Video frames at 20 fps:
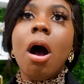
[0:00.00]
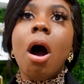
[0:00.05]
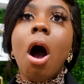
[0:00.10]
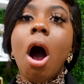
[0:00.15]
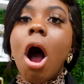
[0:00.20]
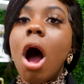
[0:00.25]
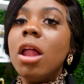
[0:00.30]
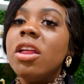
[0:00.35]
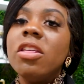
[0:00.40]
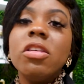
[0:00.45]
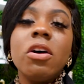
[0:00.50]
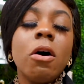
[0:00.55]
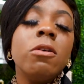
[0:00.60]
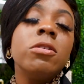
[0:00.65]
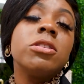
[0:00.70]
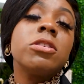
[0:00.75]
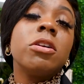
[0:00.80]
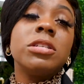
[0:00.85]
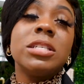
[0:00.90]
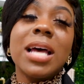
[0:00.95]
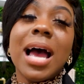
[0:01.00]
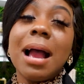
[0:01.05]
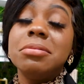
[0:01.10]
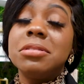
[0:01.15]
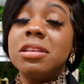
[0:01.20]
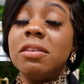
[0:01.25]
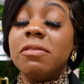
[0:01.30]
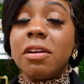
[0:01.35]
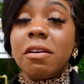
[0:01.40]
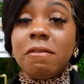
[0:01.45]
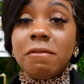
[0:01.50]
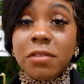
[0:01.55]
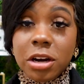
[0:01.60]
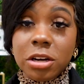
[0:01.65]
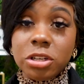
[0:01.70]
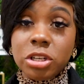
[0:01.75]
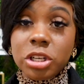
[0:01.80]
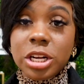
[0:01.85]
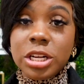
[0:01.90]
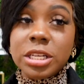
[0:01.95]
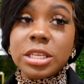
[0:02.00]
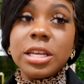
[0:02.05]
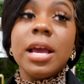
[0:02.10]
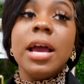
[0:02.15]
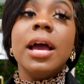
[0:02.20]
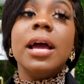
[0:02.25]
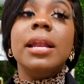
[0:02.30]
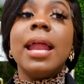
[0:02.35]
All of those are types of conversions.